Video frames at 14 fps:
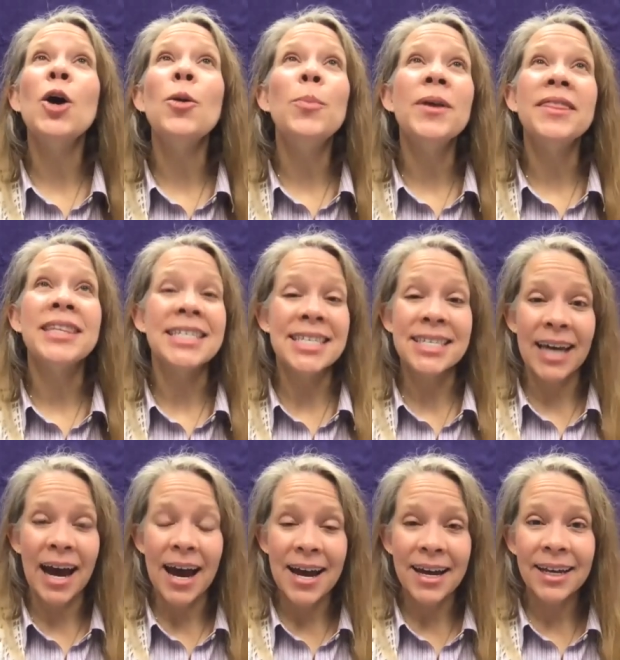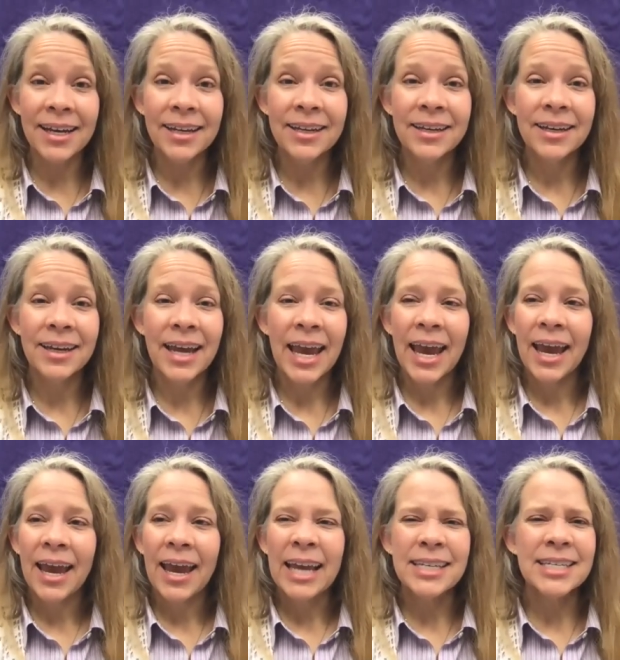open the sky
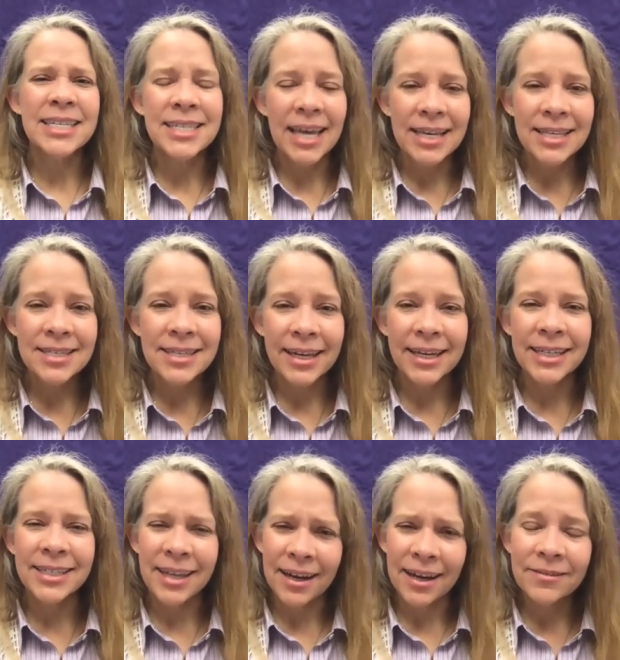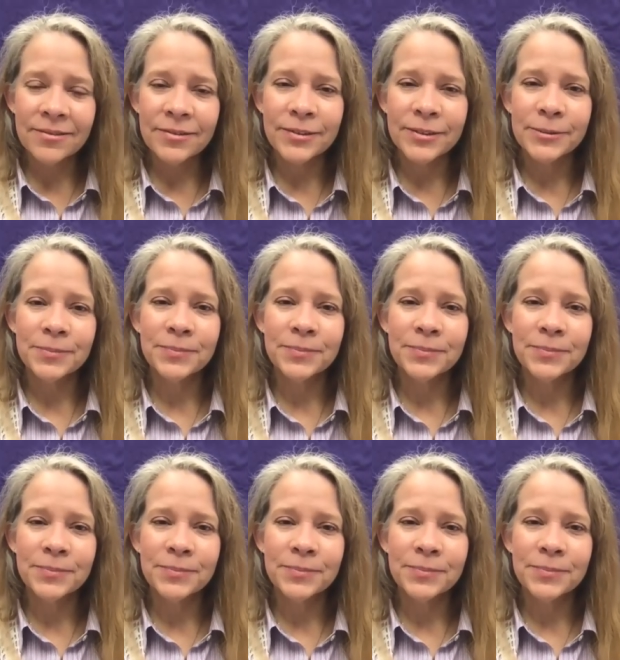and descends like a dove